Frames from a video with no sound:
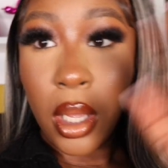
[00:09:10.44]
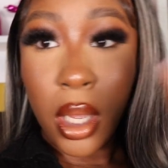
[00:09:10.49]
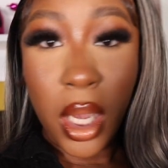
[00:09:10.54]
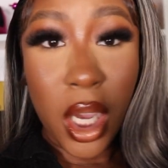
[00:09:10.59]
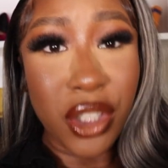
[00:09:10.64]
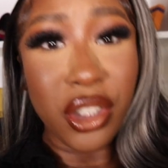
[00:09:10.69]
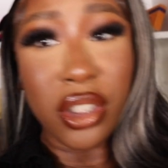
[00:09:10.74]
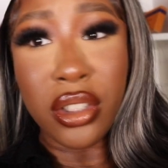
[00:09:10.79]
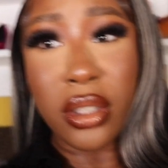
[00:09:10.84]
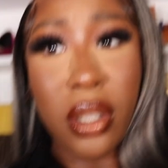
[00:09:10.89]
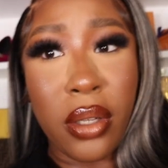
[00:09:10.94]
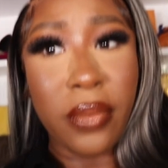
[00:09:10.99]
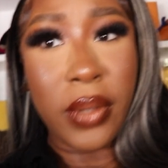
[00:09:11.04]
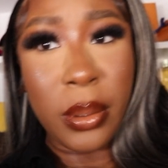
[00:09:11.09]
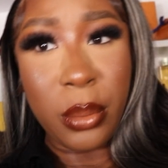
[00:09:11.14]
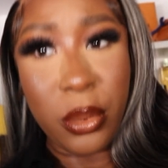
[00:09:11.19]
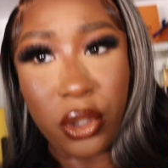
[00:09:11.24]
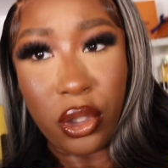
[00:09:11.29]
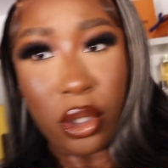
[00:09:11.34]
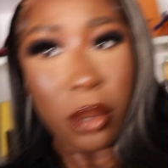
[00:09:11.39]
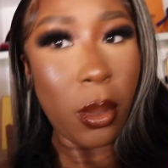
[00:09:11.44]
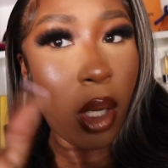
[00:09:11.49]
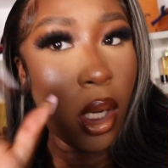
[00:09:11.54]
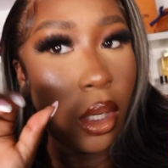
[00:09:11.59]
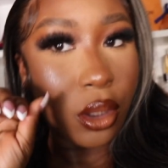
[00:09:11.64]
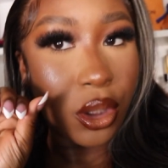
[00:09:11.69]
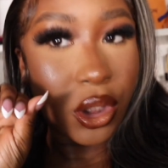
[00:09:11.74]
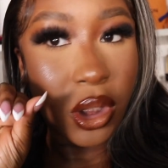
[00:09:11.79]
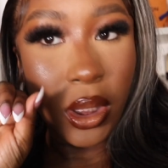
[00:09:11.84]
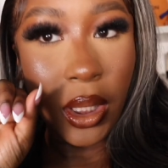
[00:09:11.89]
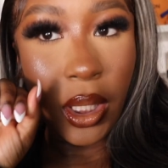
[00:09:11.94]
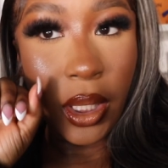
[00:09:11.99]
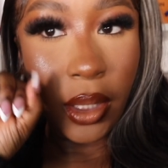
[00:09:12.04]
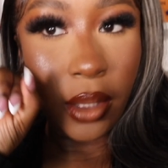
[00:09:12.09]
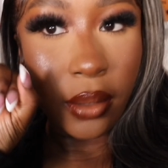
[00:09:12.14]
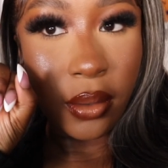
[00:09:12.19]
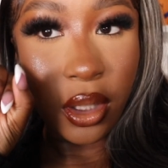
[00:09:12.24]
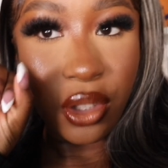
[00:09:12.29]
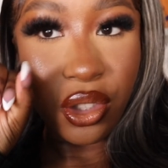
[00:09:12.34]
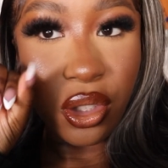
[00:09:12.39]
I just love them so much.
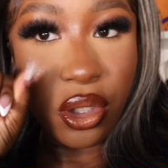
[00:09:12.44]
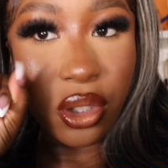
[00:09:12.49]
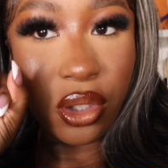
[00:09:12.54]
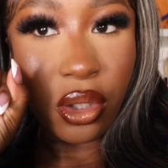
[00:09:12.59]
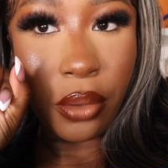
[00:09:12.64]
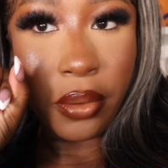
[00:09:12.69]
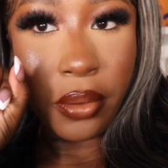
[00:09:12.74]
Like, they're just so